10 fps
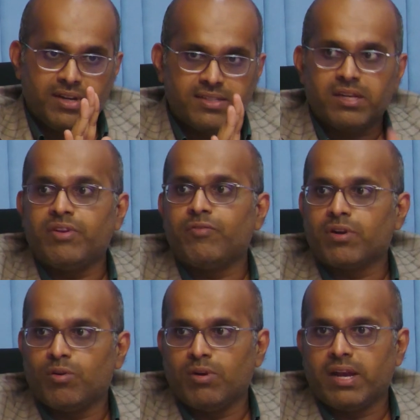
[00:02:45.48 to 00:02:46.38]
deserving
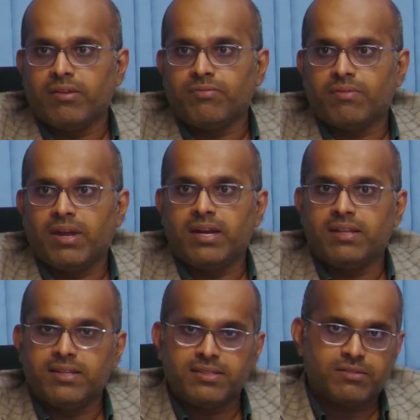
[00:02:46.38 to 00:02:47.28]
for a good life,
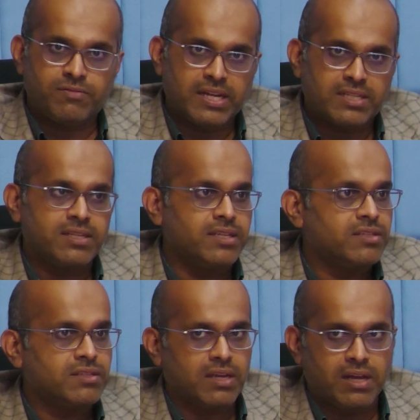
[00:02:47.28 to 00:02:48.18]
and these
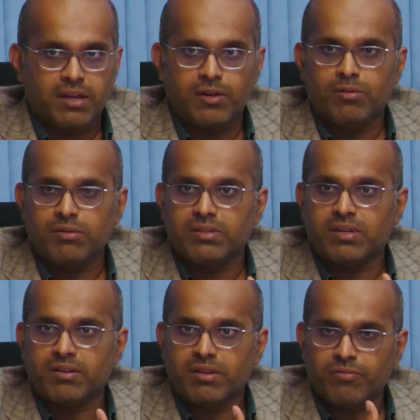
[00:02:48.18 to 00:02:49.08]
vaccines are
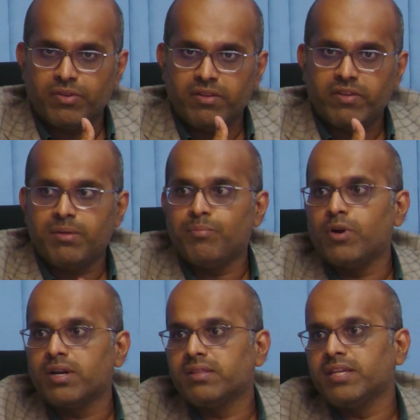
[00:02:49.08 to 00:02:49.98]
a very, very
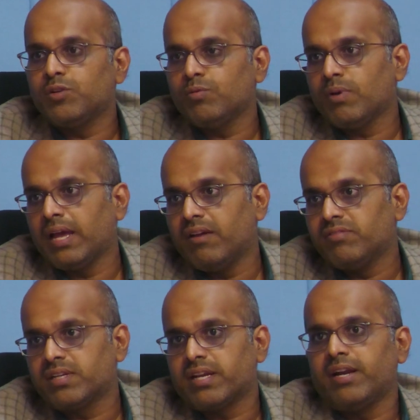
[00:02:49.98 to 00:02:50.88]
important thing to
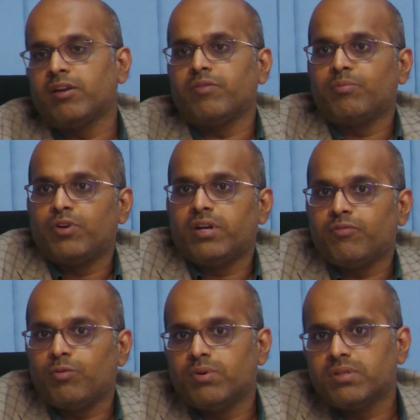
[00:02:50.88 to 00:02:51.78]
have that kind of
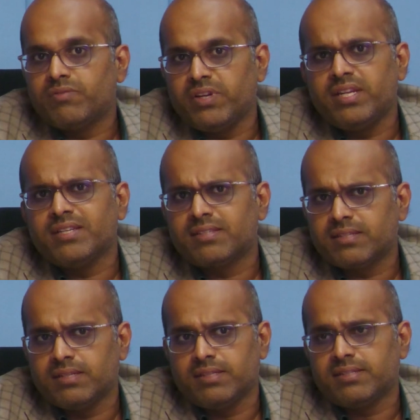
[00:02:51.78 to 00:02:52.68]
immunity towards various
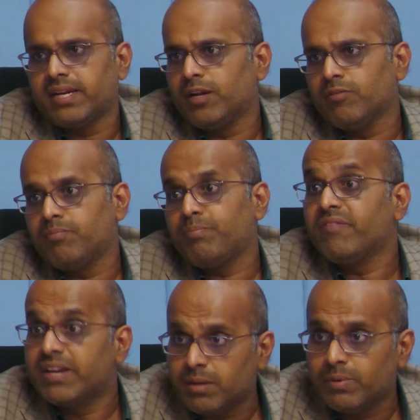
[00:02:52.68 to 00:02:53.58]
these kind of
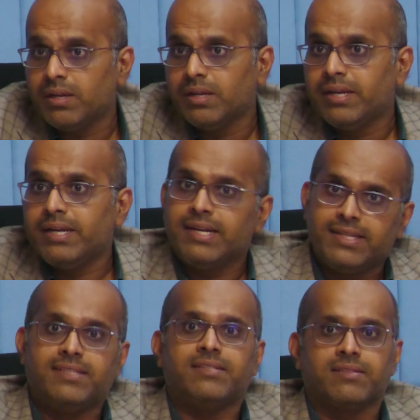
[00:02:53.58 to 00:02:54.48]
preventable
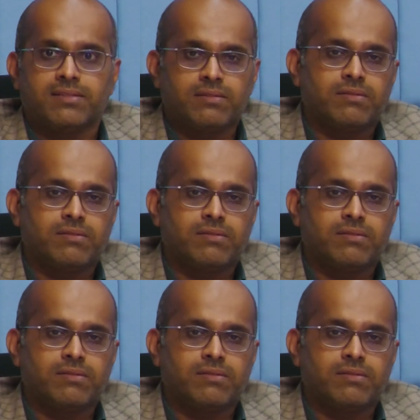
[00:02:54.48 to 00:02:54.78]
diseases.